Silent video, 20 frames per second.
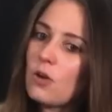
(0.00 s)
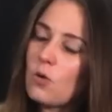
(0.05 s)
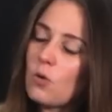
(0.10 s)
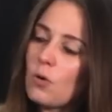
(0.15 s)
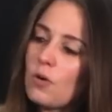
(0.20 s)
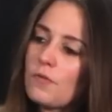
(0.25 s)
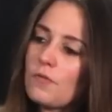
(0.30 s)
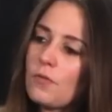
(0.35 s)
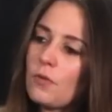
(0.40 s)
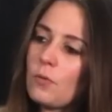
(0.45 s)
A
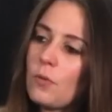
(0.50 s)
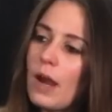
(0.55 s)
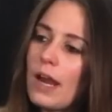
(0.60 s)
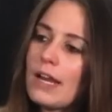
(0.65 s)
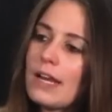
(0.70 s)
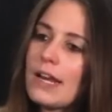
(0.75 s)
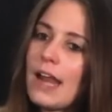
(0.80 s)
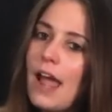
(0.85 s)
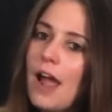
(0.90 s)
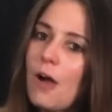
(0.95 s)
chord for
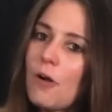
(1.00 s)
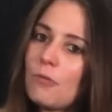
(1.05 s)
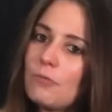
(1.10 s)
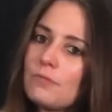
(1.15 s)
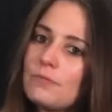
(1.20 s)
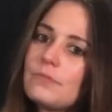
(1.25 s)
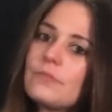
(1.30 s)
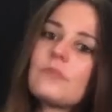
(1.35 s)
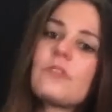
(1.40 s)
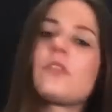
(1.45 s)
right now,
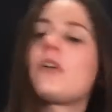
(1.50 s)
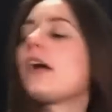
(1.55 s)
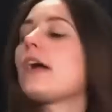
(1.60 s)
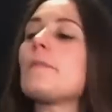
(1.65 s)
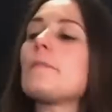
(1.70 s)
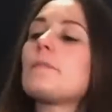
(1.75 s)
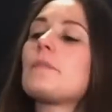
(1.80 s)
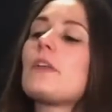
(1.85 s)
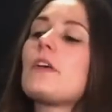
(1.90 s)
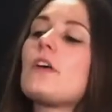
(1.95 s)
all
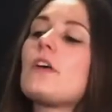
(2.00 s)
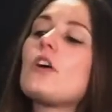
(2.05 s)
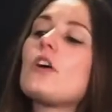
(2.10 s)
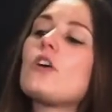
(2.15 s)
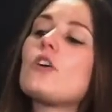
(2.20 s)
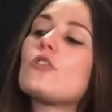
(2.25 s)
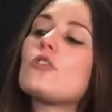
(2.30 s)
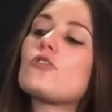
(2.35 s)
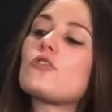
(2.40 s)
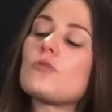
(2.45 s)
right?
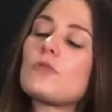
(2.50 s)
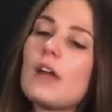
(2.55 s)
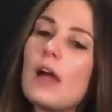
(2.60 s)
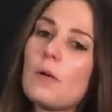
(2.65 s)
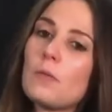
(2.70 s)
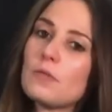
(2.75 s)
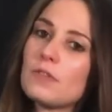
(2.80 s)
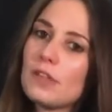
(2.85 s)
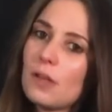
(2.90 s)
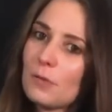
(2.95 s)
So
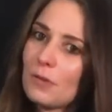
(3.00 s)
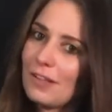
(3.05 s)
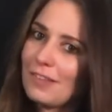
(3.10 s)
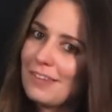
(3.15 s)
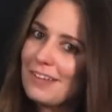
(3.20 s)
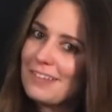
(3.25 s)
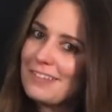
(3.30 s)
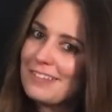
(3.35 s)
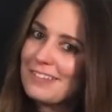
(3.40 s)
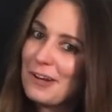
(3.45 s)
that will sound like
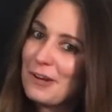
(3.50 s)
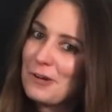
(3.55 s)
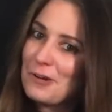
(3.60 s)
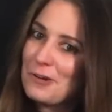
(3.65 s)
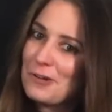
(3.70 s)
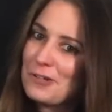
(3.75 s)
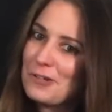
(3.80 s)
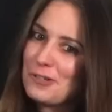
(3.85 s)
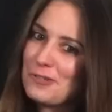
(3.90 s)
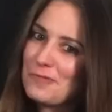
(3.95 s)
this, and I
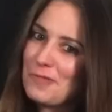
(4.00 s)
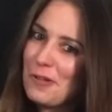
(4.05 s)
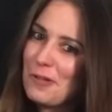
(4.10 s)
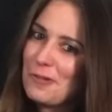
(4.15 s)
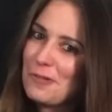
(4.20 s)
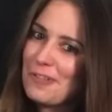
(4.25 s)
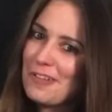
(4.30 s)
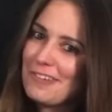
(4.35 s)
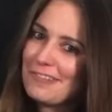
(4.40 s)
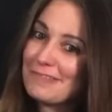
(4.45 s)
encourage you to
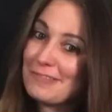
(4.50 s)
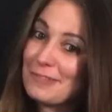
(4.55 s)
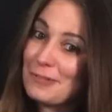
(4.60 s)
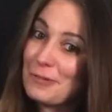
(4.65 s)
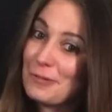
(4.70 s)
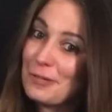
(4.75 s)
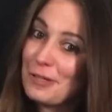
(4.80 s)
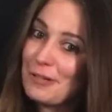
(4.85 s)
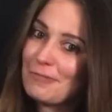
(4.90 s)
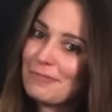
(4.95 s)
follow along.
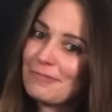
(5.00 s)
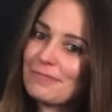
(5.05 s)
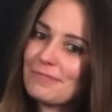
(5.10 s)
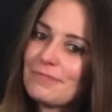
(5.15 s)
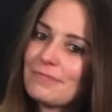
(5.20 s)
So here we go.